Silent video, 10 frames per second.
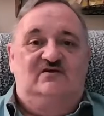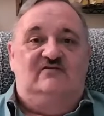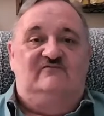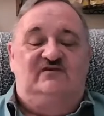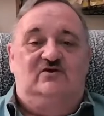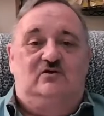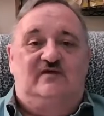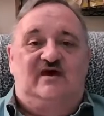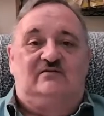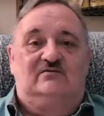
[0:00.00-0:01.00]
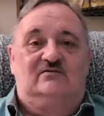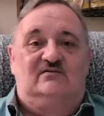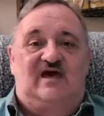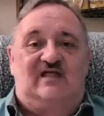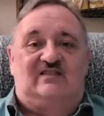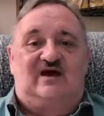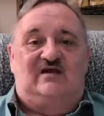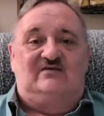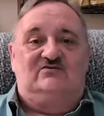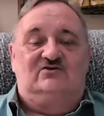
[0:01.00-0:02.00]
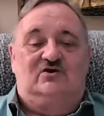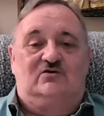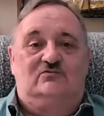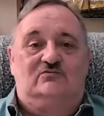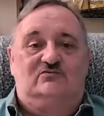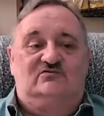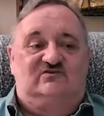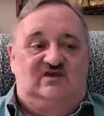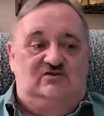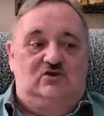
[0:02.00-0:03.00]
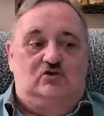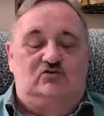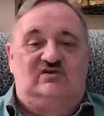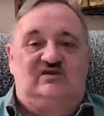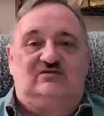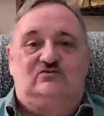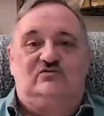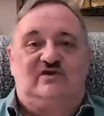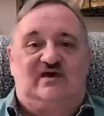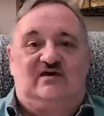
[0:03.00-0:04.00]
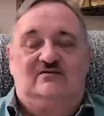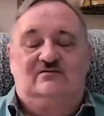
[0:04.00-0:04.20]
and veto that line, and say, no, you can't do that.